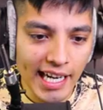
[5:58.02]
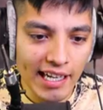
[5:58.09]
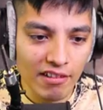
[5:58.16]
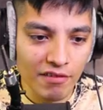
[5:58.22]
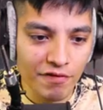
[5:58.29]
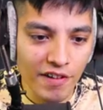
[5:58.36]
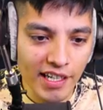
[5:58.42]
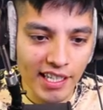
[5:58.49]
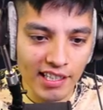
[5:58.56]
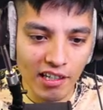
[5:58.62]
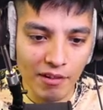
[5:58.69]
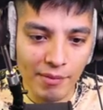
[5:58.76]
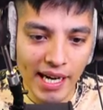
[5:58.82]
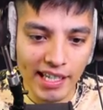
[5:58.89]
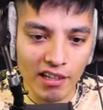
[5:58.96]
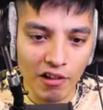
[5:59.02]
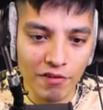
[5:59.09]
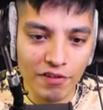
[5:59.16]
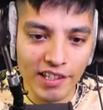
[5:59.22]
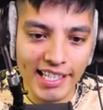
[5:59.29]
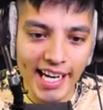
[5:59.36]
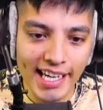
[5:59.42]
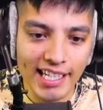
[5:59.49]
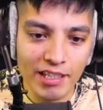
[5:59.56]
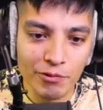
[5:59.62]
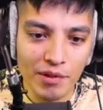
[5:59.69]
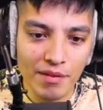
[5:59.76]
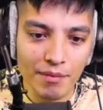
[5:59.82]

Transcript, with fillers: Yeah, I don't freaking know, man. Hopefully I can